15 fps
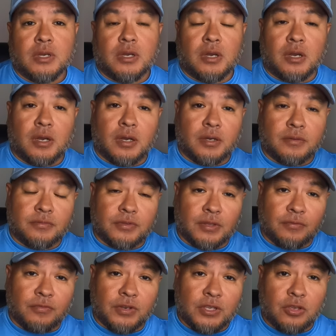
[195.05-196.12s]
of
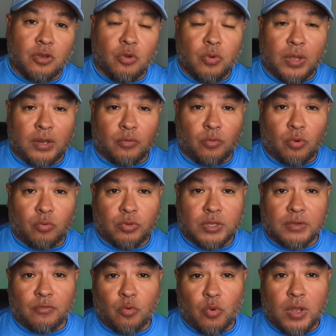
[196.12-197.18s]
the video and wrote
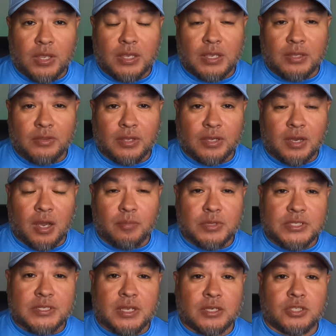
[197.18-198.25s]
giveaway in the
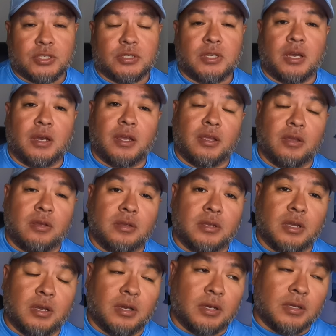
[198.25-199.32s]
comment section, I
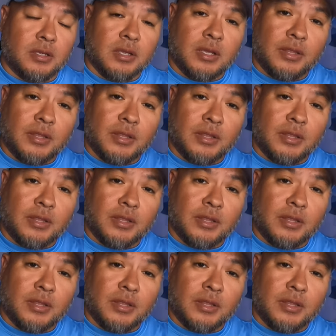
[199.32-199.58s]
uh,